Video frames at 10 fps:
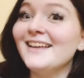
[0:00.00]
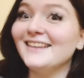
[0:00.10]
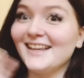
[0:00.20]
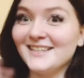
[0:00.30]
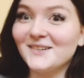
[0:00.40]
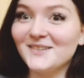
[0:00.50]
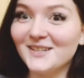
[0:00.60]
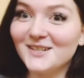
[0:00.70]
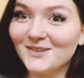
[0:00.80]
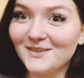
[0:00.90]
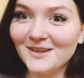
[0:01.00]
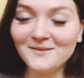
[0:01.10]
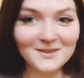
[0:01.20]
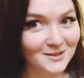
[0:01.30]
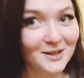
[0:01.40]
Last time I said she drives an
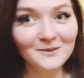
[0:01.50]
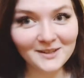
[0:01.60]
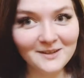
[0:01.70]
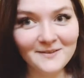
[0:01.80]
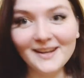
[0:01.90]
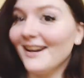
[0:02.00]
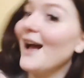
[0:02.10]
ambulance, she got really offended.